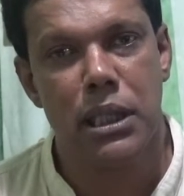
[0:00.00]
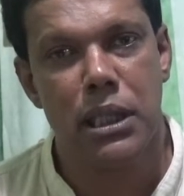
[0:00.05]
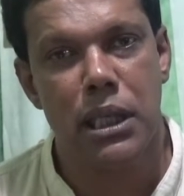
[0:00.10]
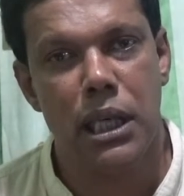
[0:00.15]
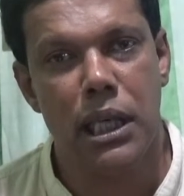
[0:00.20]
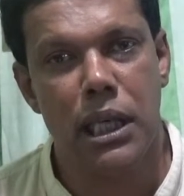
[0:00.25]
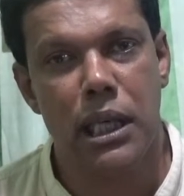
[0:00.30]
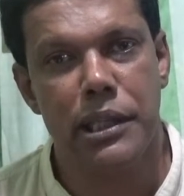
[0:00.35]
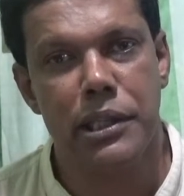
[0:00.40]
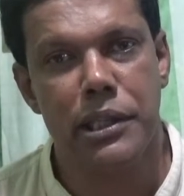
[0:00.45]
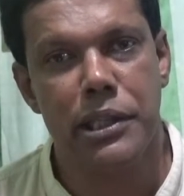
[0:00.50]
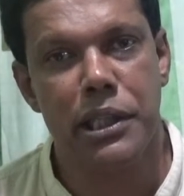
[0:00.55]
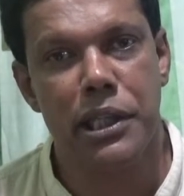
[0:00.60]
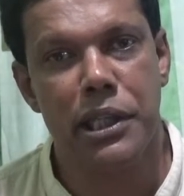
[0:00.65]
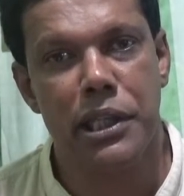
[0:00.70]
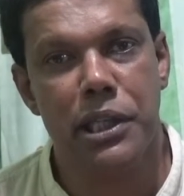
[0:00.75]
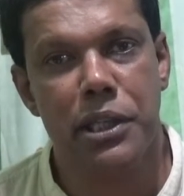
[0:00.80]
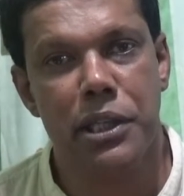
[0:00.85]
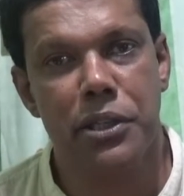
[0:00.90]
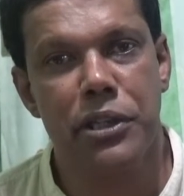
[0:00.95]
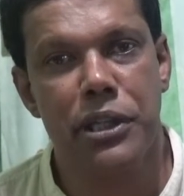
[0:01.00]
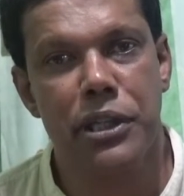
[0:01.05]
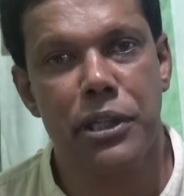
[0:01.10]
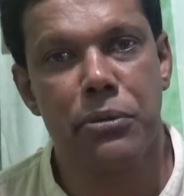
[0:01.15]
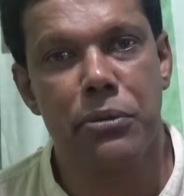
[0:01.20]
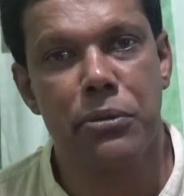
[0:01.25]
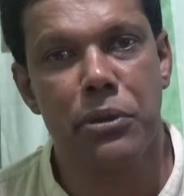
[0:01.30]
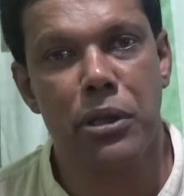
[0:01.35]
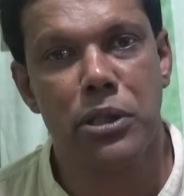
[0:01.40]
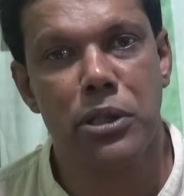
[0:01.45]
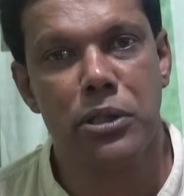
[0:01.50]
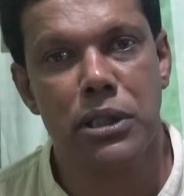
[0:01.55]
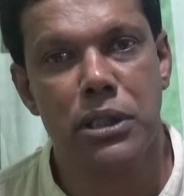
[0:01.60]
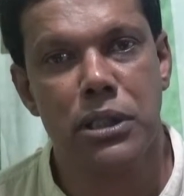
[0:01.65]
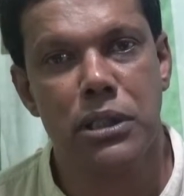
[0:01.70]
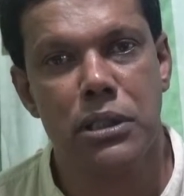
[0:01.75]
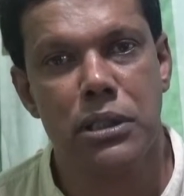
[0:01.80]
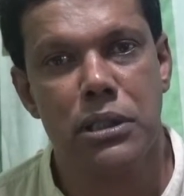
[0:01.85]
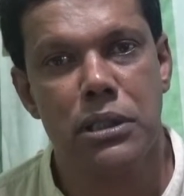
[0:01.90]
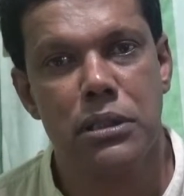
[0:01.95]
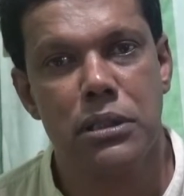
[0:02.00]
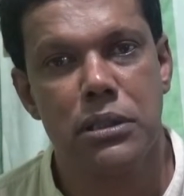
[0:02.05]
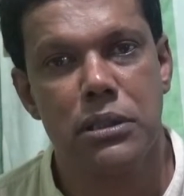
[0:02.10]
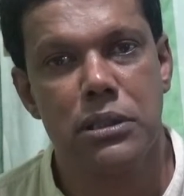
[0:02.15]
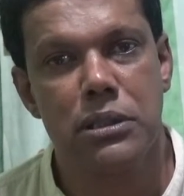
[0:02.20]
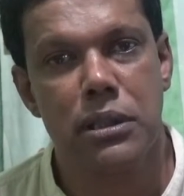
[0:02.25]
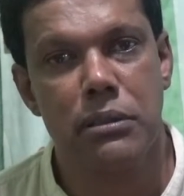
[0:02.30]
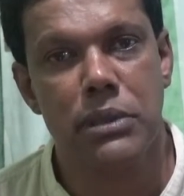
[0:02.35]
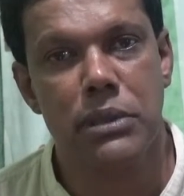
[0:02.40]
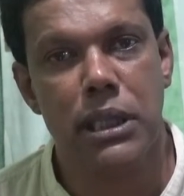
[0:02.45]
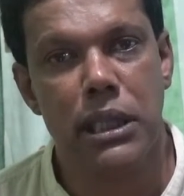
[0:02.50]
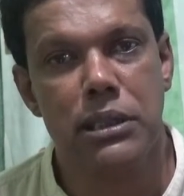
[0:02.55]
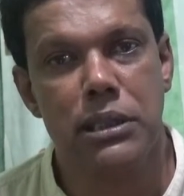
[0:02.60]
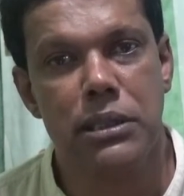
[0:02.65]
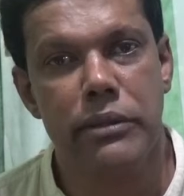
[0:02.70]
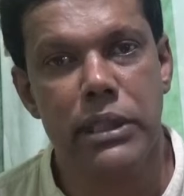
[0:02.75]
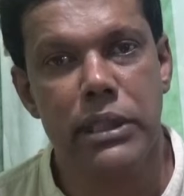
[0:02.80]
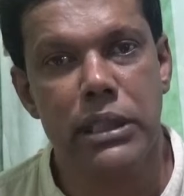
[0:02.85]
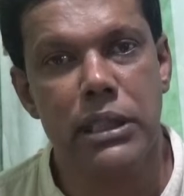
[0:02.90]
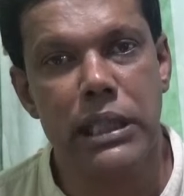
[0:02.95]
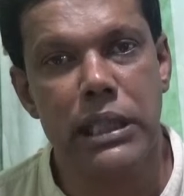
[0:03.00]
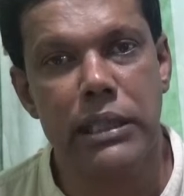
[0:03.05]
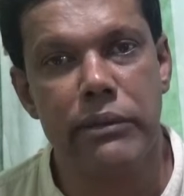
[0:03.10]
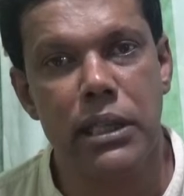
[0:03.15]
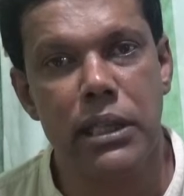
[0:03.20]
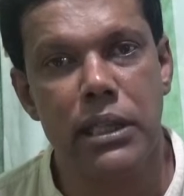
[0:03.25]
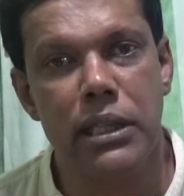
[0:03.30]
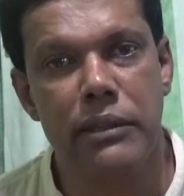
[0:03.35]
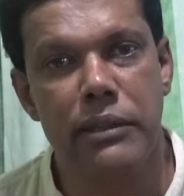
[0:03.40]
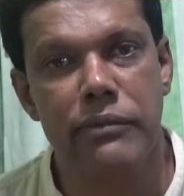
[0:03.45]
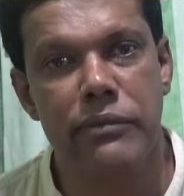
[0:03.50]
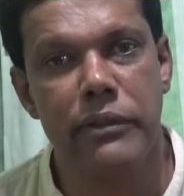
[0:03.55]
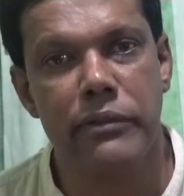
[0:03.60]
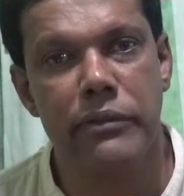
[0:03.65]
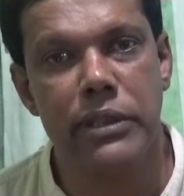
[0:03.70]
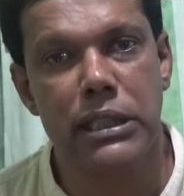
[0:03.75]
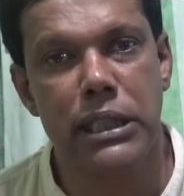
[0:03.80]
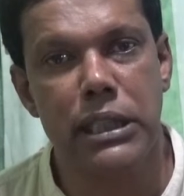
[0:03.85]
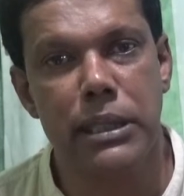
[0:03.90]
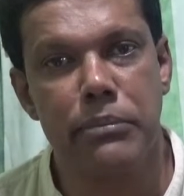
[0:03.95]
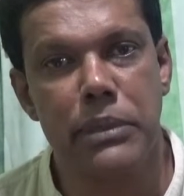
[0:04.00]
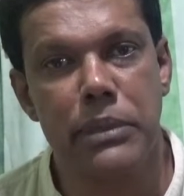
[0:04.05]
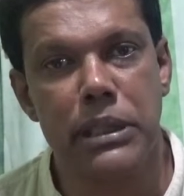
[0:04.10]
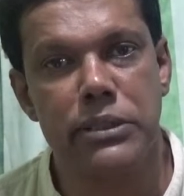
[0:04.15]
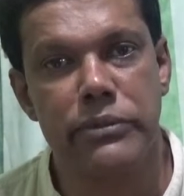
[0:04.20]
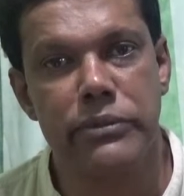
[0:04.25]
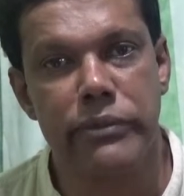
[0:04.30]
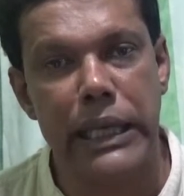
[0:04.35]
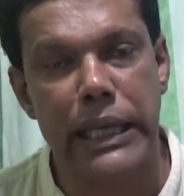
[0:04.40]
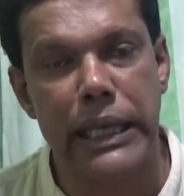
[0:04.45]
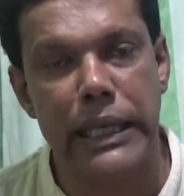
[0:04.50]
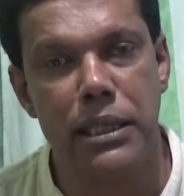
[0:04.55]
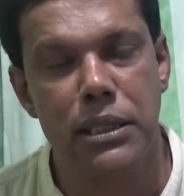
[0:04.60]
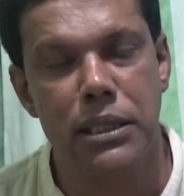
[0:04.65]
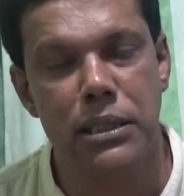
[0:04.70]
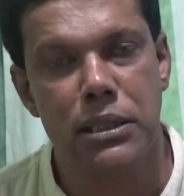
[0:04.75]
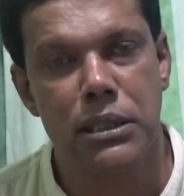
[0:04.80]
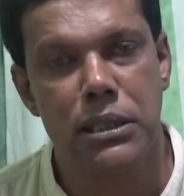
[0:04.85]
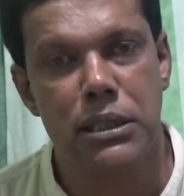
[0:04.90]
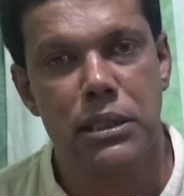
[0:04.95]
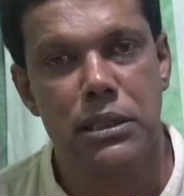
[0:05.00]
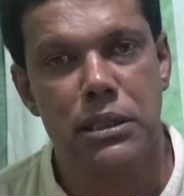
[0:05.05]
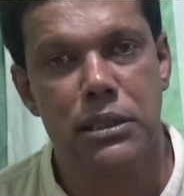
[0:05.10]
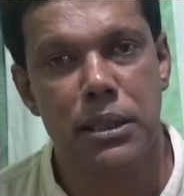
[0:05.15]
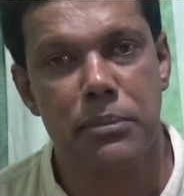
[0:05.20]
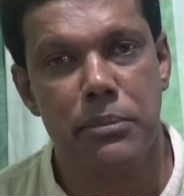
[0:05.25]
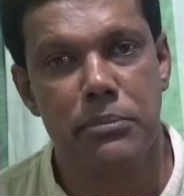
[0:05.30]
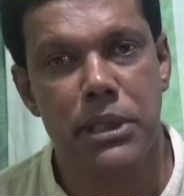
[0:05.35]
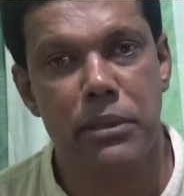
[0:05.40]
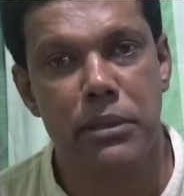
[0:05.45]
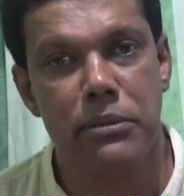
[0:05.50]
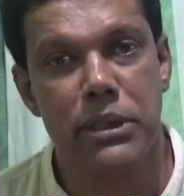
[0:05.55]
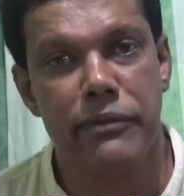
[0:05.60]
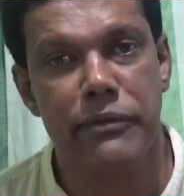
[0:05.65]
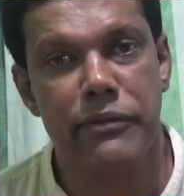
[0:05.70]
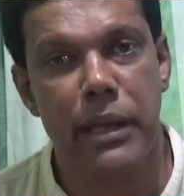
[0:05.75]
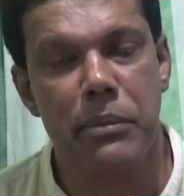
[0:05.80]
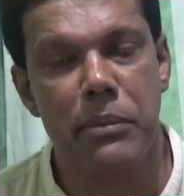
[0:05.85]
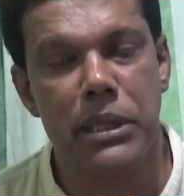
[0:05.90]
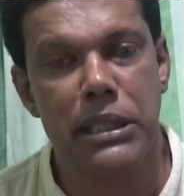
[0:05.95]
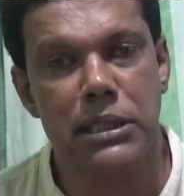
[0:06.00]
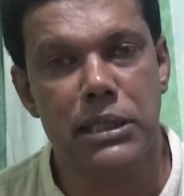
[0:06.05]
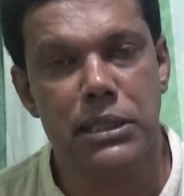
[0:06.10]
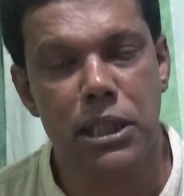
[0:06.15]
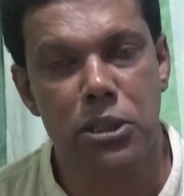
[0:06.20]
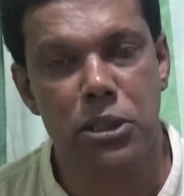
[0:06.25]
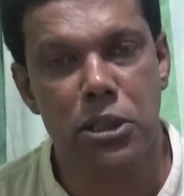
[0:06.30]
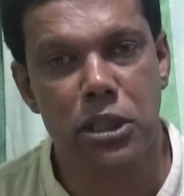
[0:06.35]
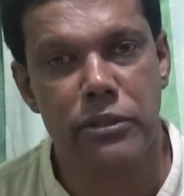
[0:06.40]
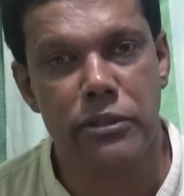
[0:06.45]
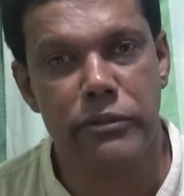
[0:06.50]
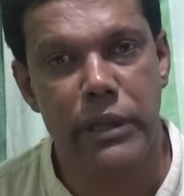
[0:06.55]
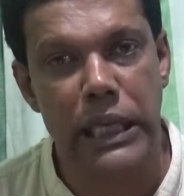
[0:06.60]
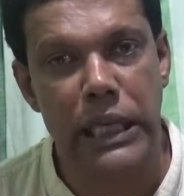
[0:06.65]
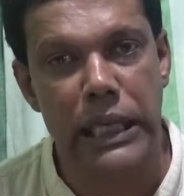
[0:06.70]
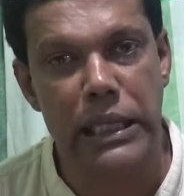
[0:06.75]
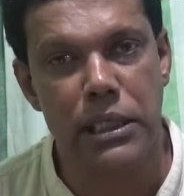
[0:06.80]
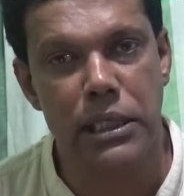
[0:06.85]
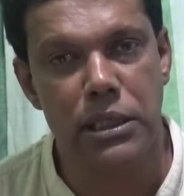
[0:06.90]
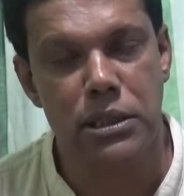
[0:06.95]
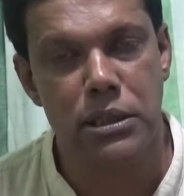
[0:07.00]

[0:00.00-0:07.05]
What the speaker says: and they do not, sometimes even if the victim is willing, sometimes the families are not willing.